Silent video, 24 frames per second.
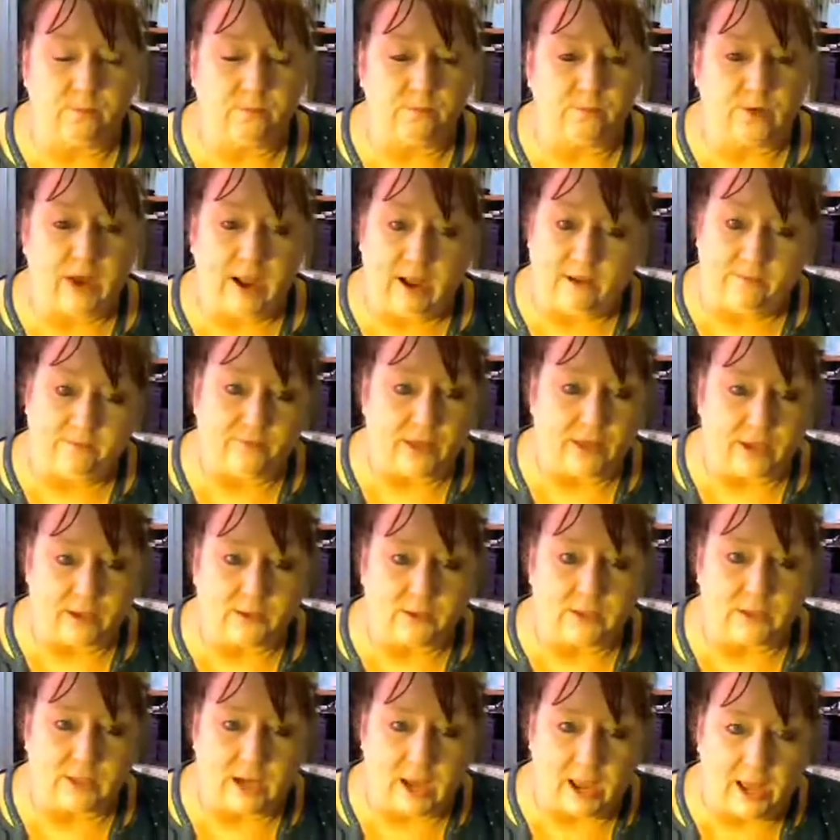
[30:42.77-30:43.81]

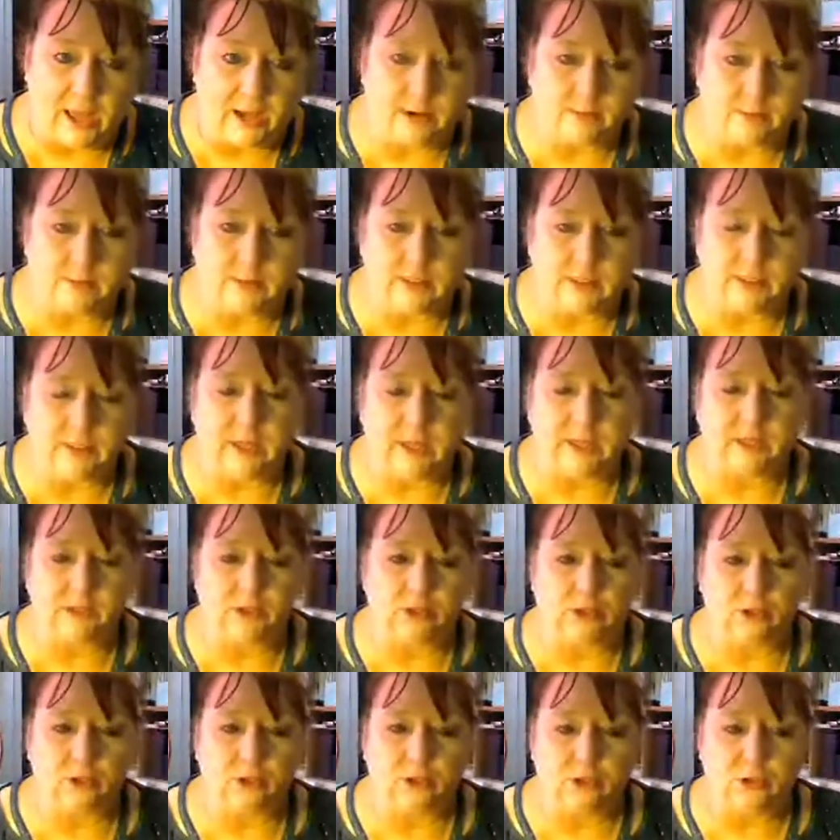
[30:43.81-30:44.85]
5,000 items in that
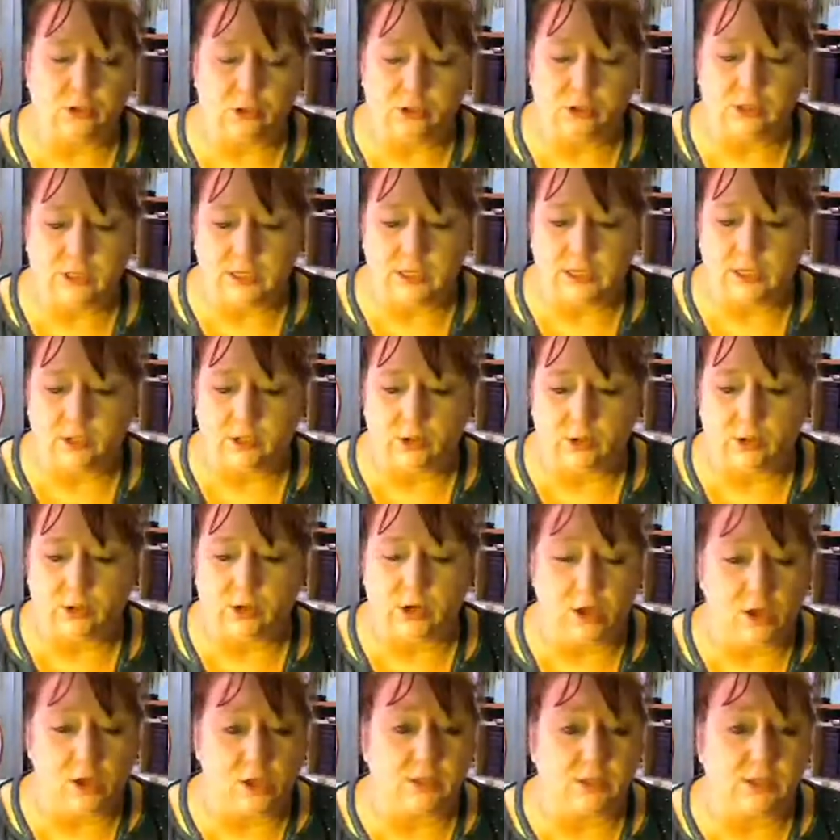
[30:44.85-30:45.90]
search, your 10 are
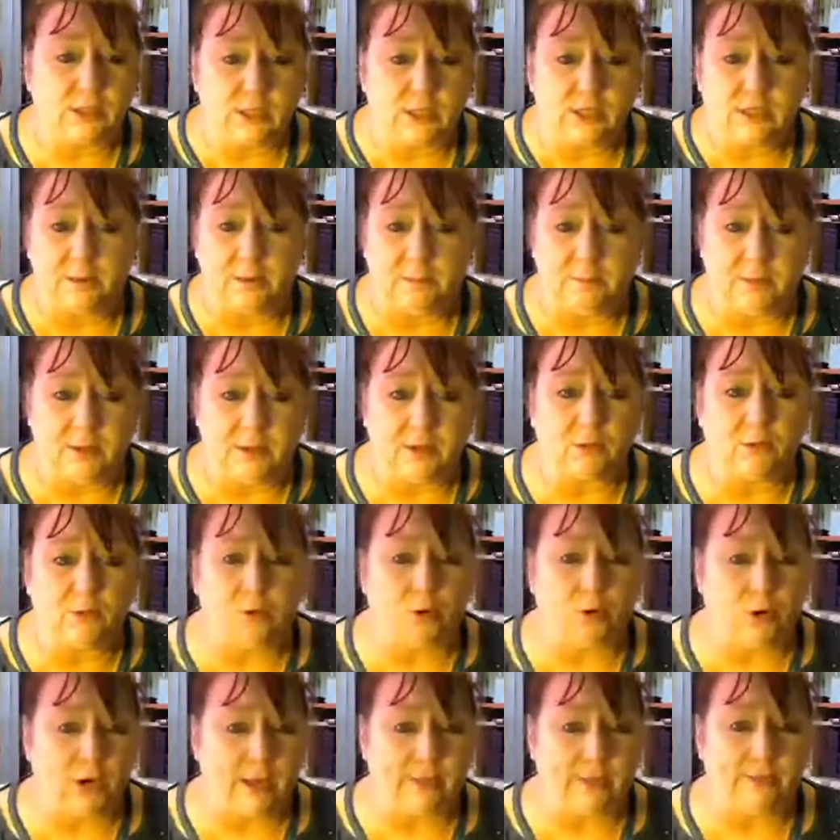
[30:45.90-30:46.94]
lost in the middle
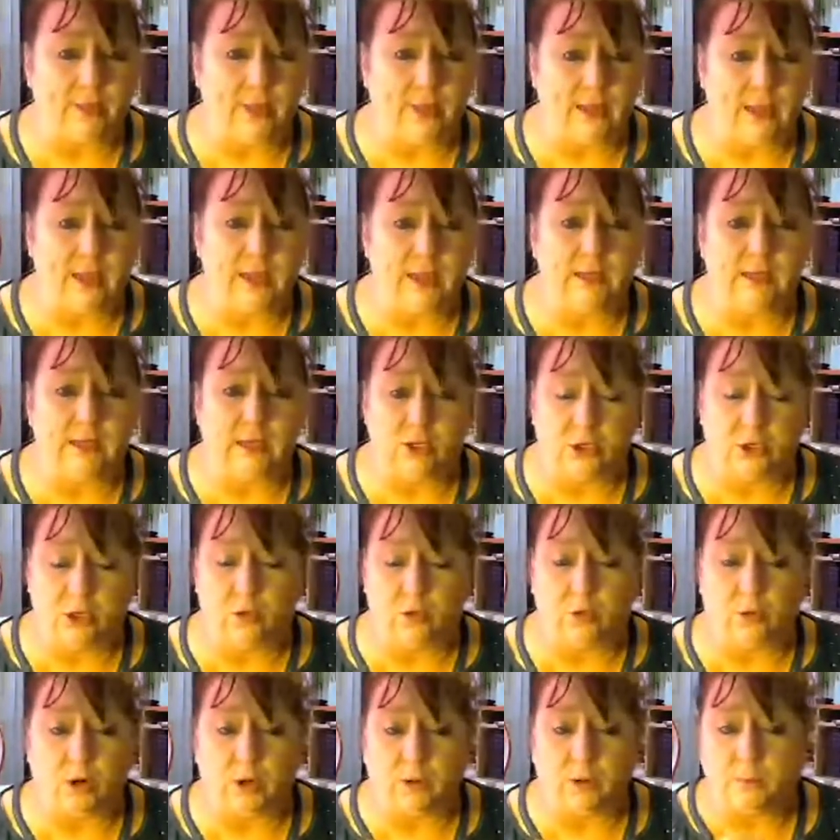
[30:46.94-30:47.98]
or at the end, and
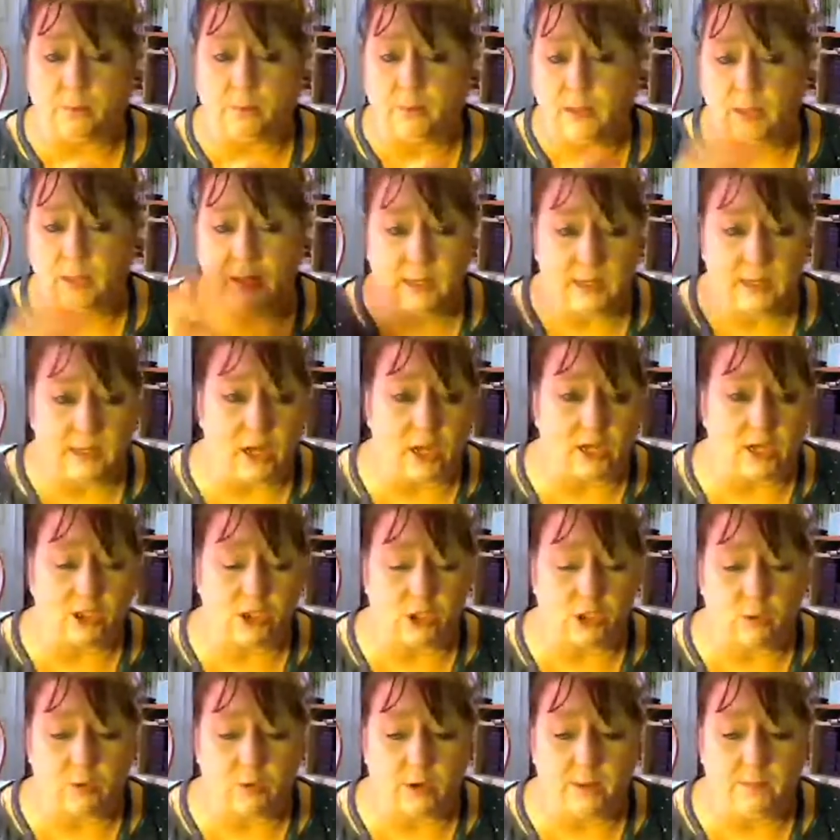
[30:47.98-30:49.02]
you are completely not
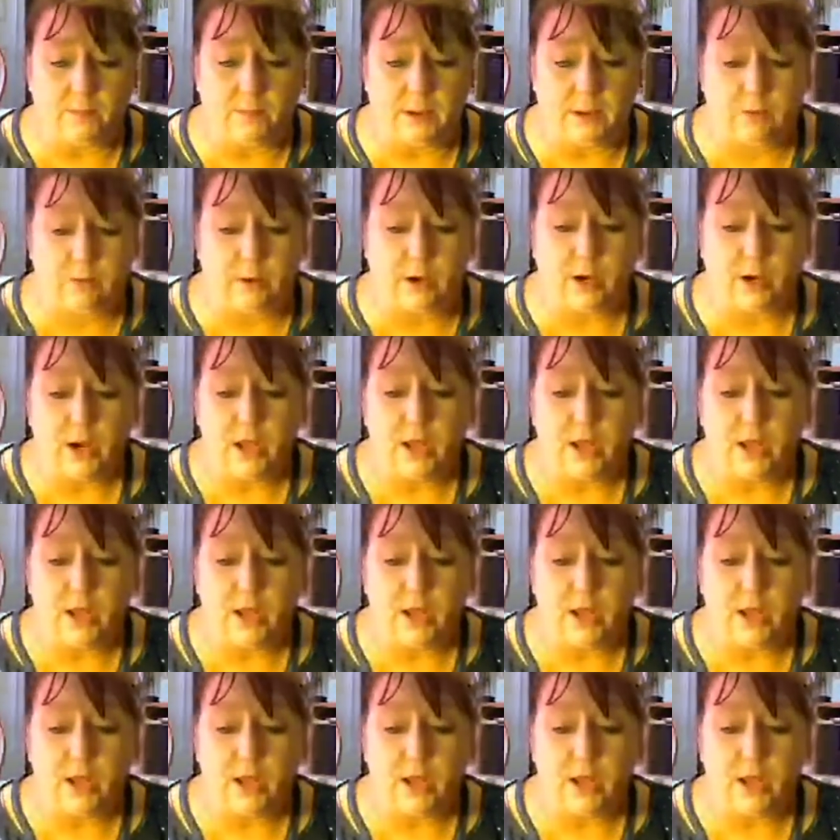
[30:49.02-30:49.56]
showing up anywhere.